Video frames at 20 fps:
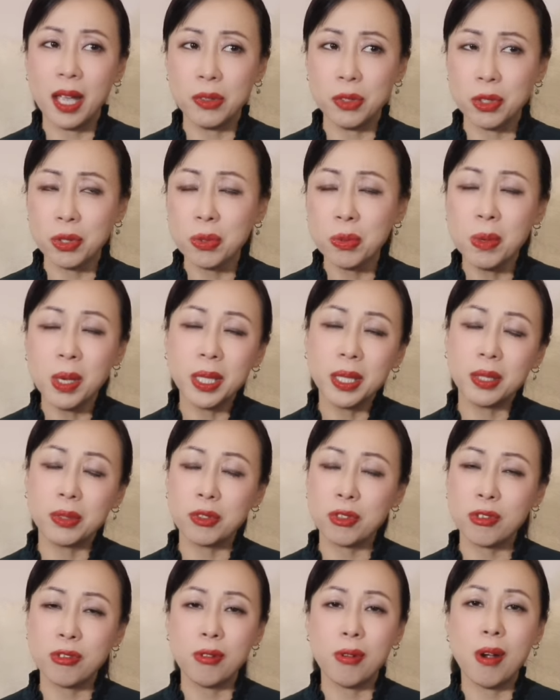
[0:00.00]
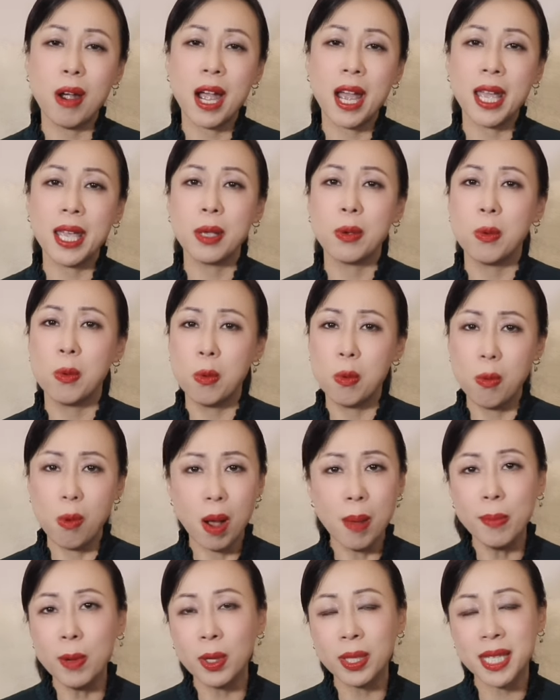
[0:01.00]
I just want to try
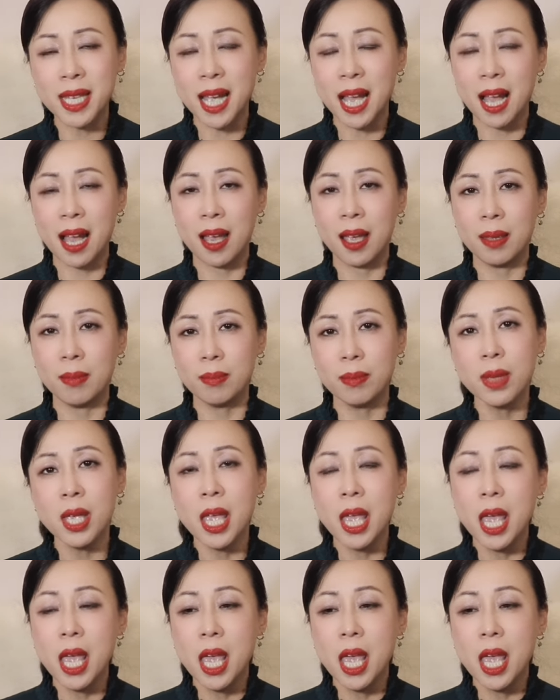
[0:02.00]
one more time.